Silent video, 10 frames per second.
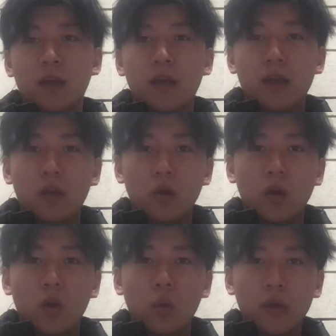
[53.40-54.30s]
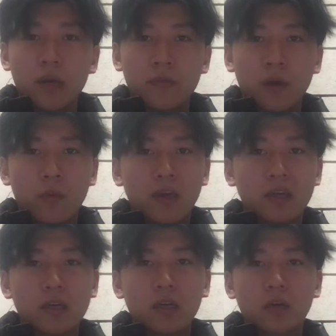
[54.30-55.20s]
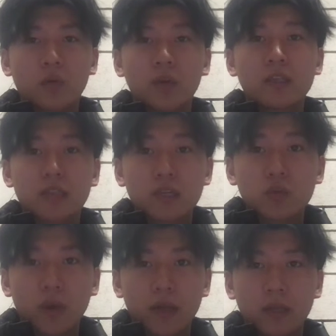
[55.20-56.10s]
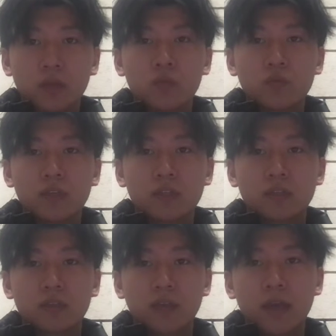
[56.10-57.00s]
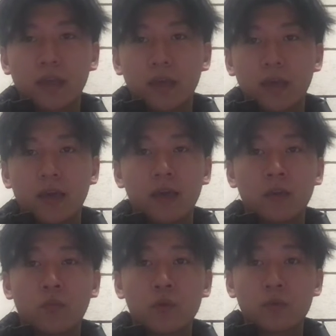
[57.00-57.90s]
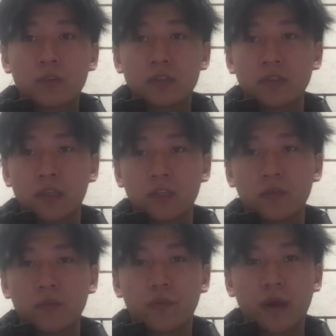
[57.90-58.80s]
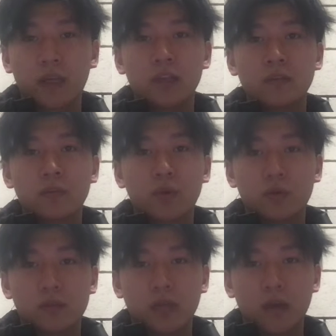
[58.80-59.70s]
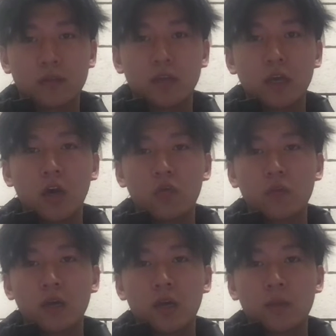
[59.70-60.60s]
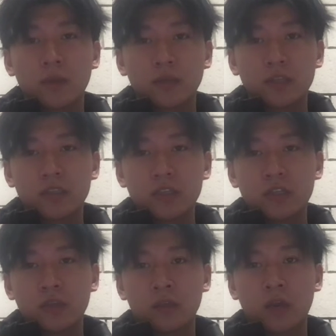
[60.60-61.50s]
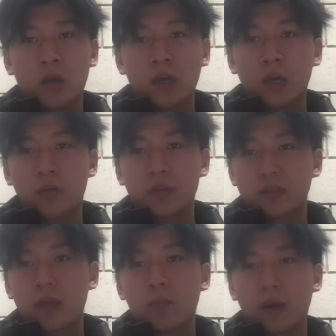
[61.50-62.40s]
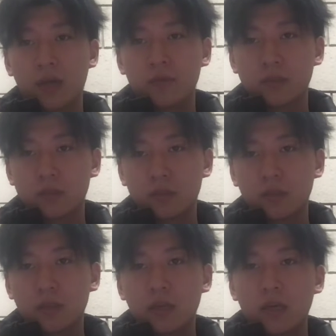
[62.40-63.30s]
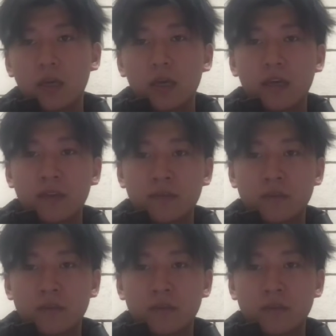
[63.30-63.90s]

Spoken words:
And we are now in a crisis-ridden risk society, and various negative effects in the process of modernization are increasingly apparent. In